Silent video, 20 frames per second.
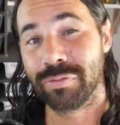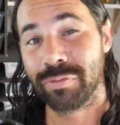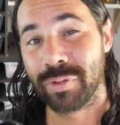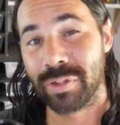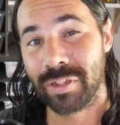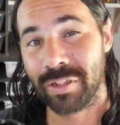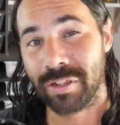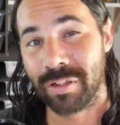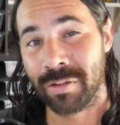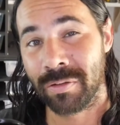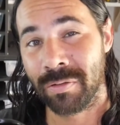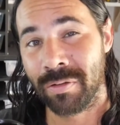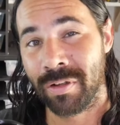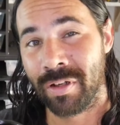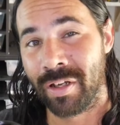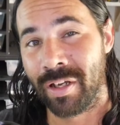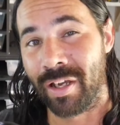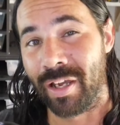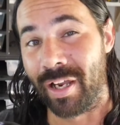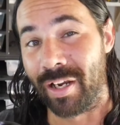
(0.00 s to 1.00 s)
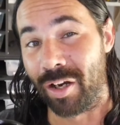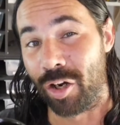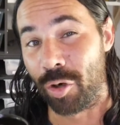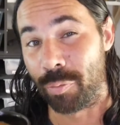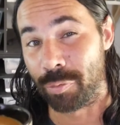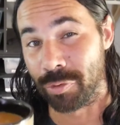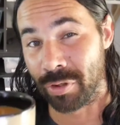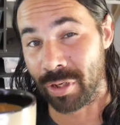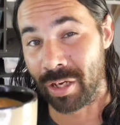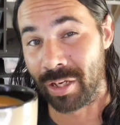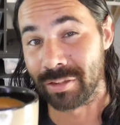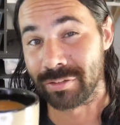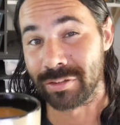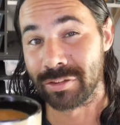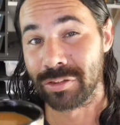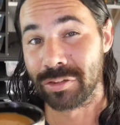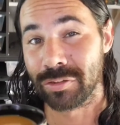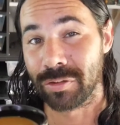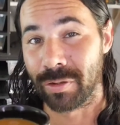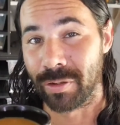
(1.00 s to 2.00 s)
video, and I hope you guys
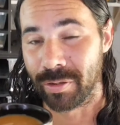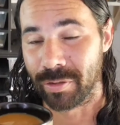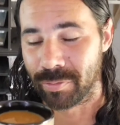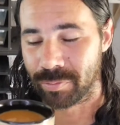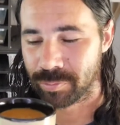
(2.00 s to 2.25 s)
enjoy.